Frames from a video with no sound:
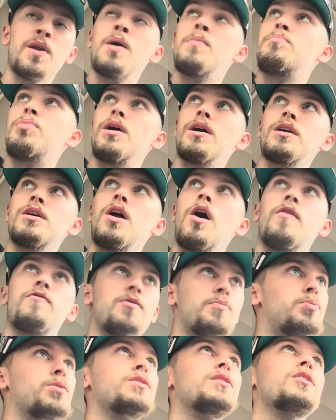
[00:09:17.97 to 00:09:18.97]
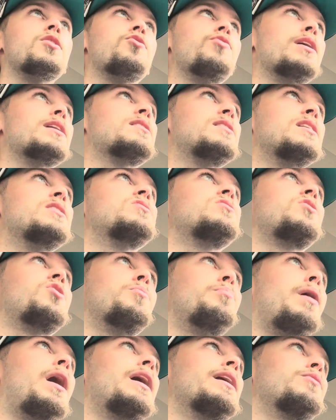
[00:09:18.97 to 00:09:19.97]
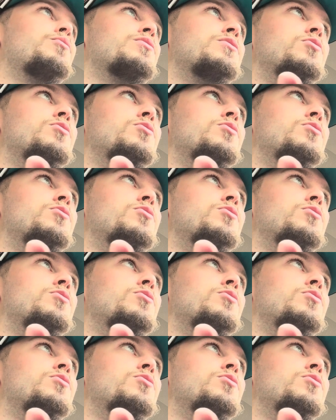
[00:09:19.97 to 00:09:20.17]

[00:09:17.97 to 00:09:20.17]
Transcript: But you know, if you're putting the correct things in your body with